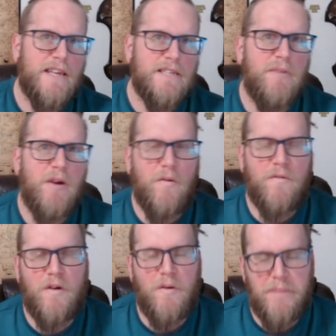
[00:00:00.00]
my
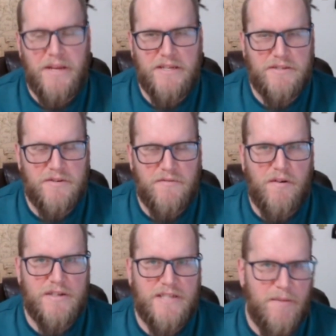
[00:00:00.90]
overall opinion so
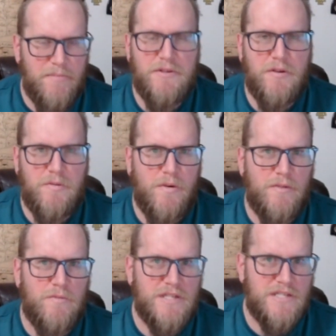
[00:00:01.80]
far is episode
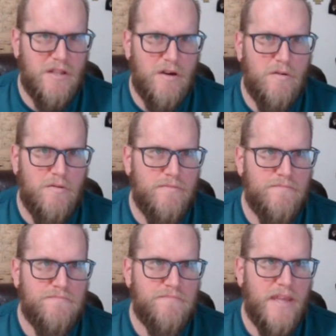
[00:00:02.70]
one was slow
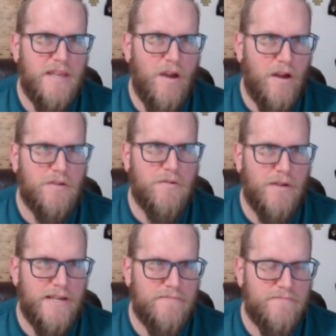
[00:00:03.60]
and not
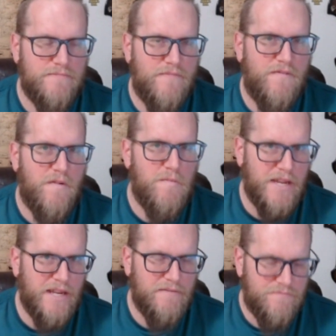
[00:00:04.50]
great for
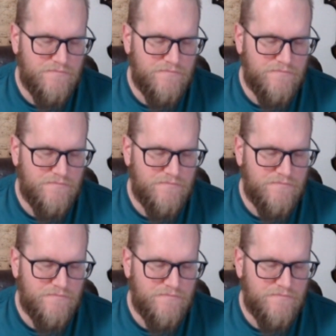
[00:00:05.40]
me.